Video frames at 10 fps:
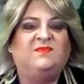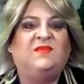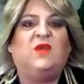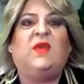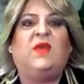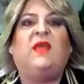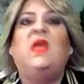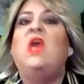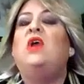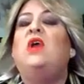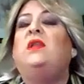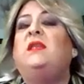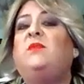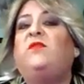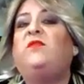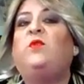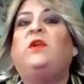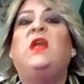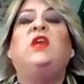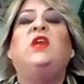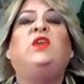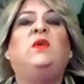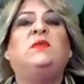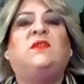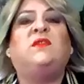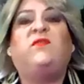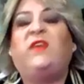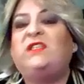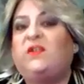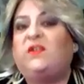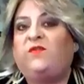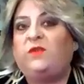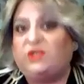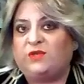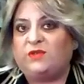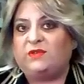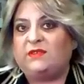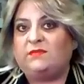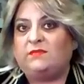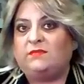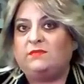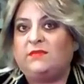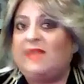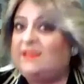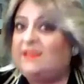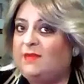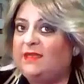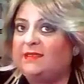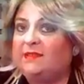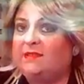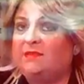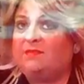Okay, number 4, use fresh fruit juice. That's a must.